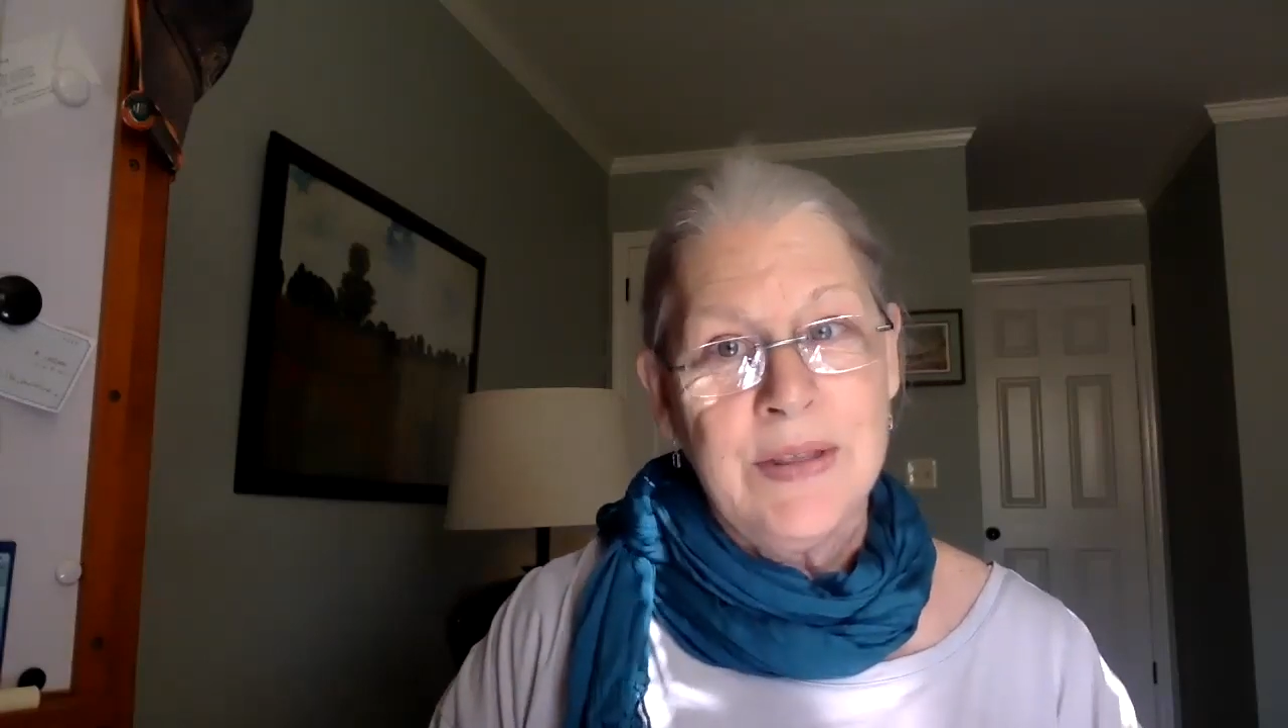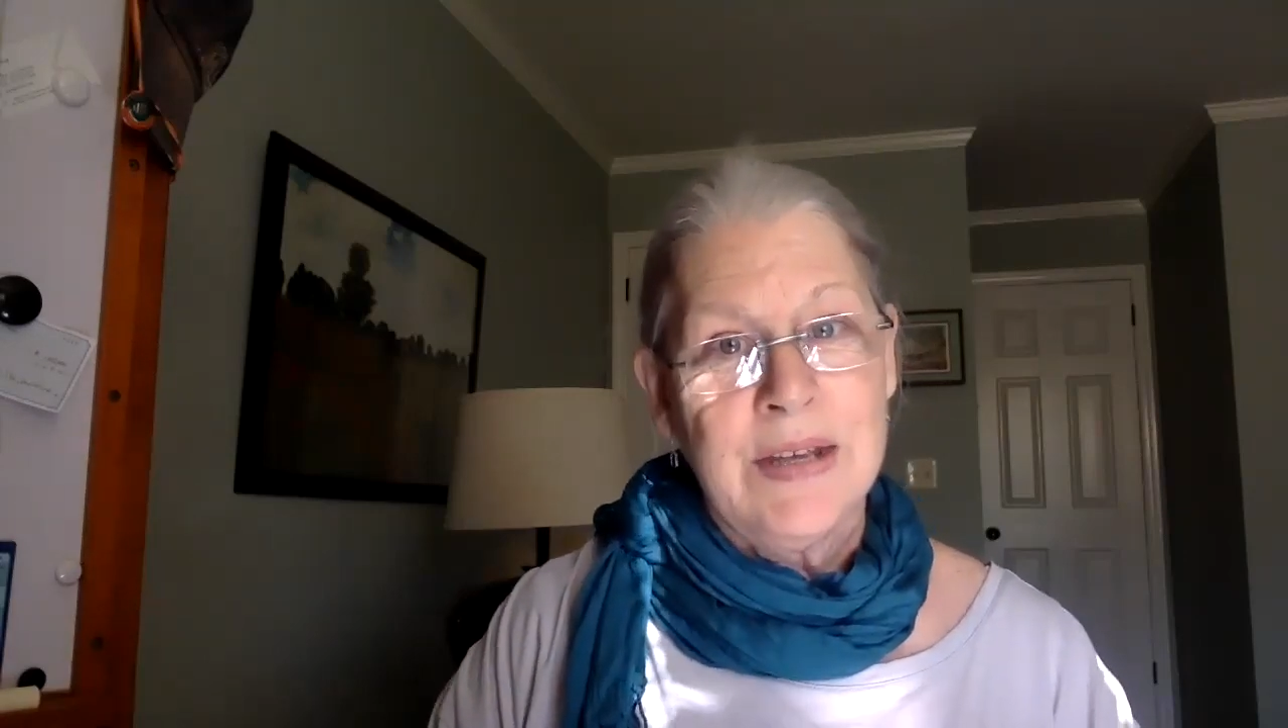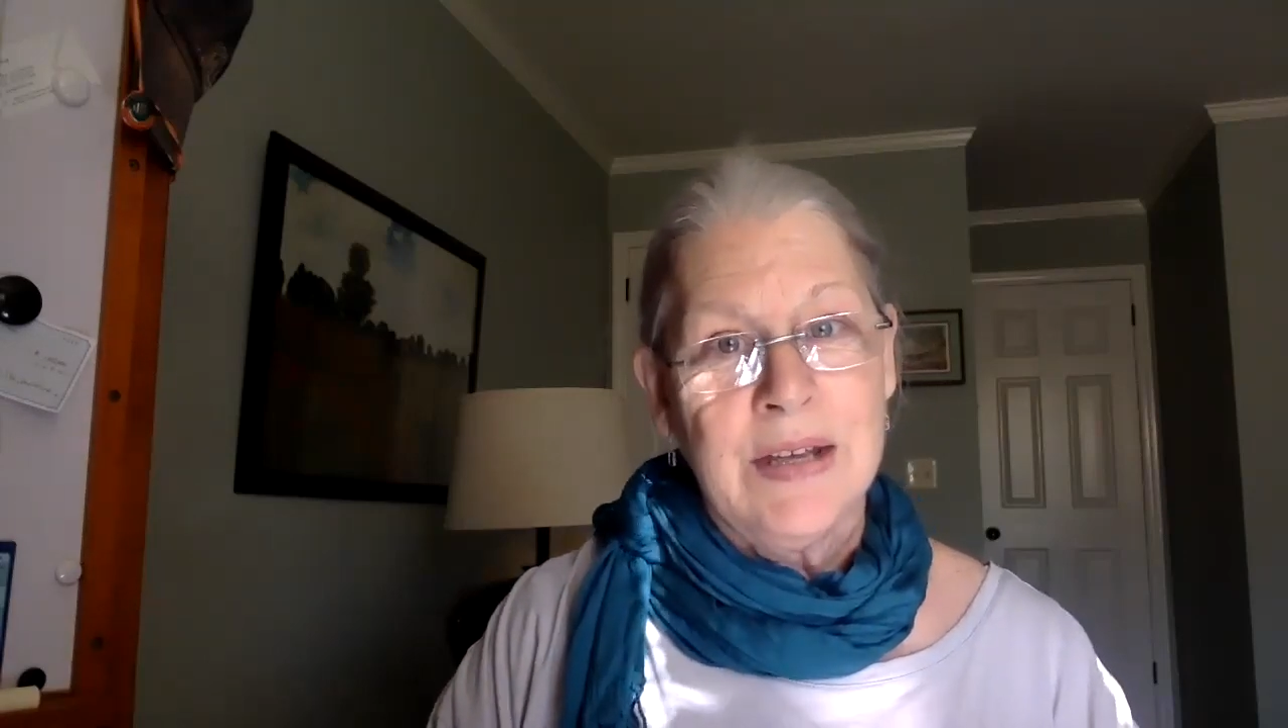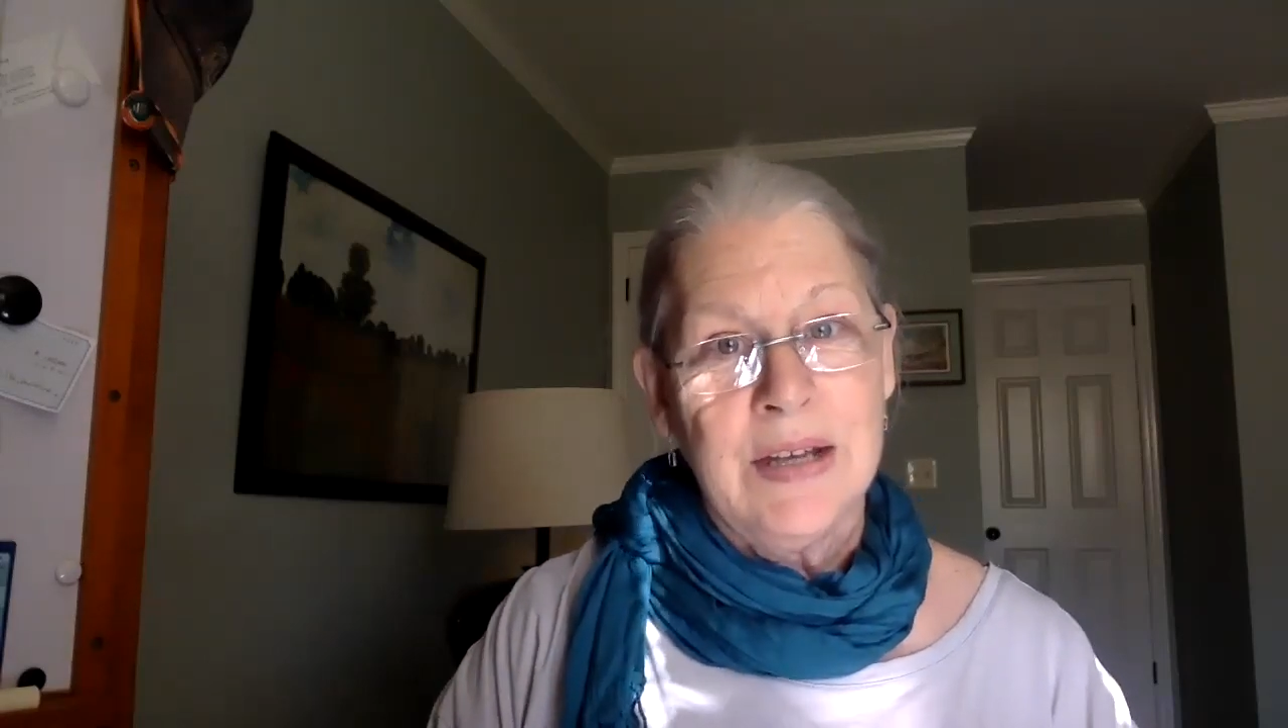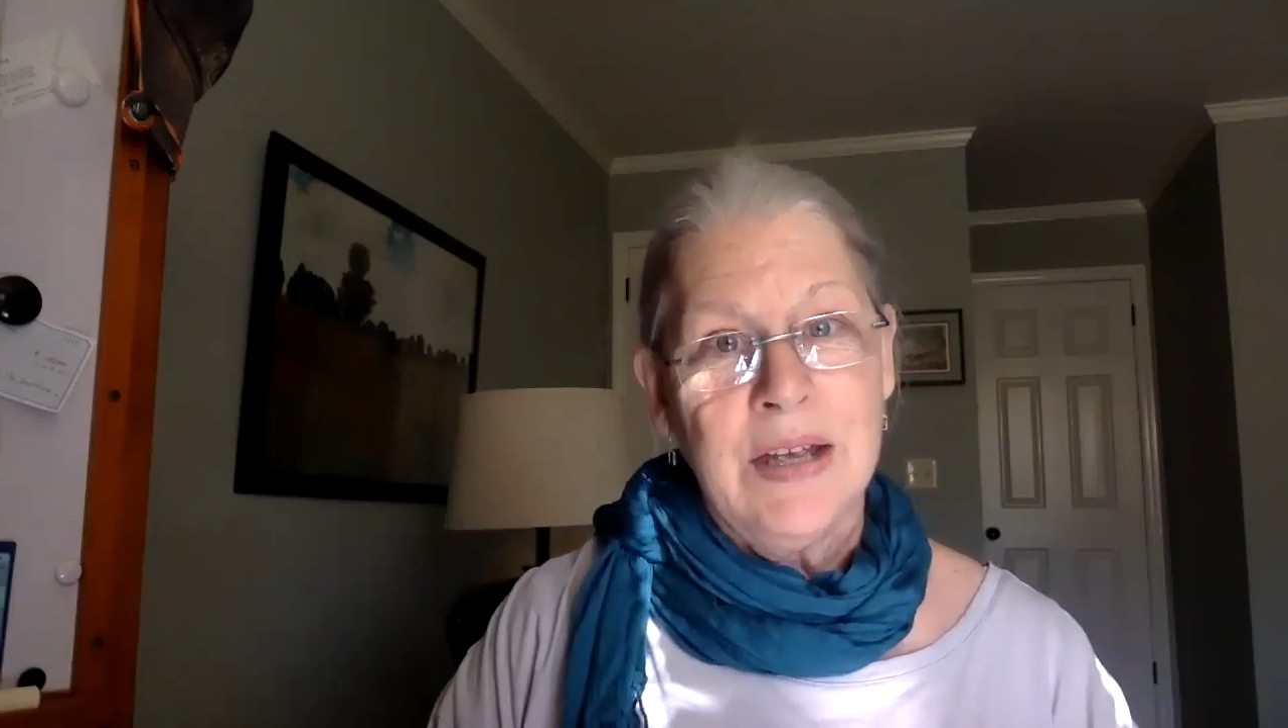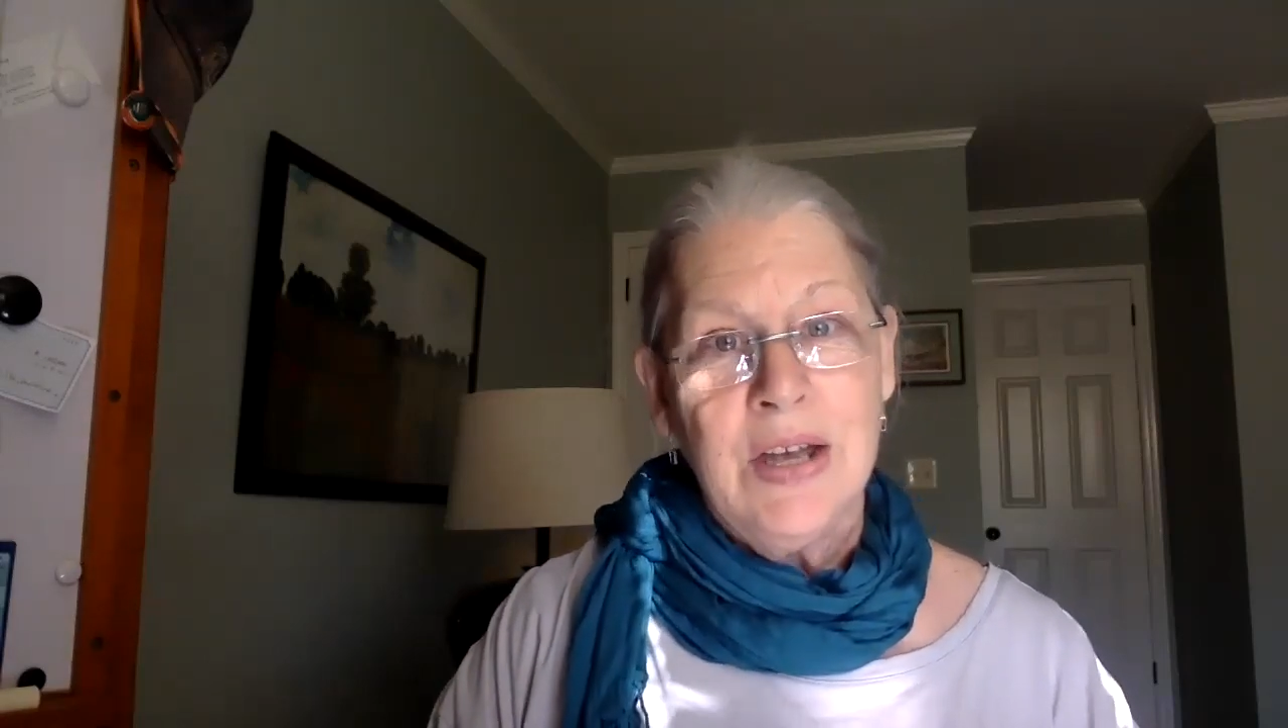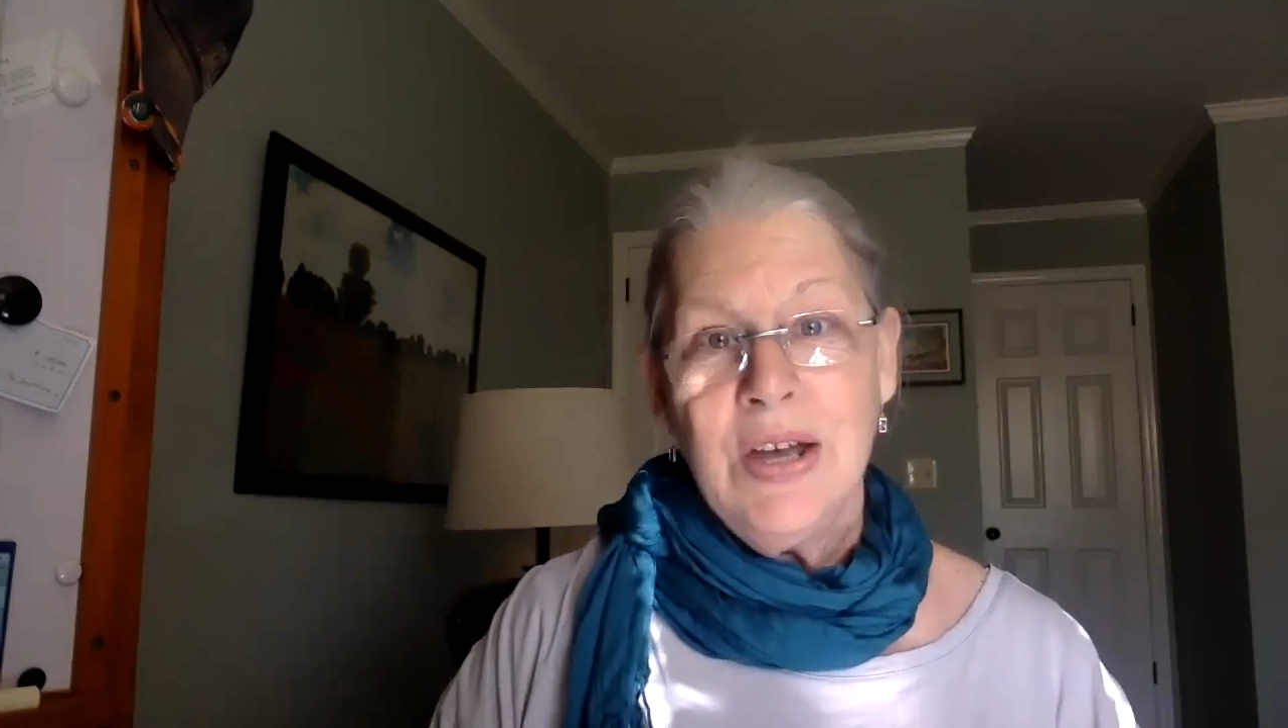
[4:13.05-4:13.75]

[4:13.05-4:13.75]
thing,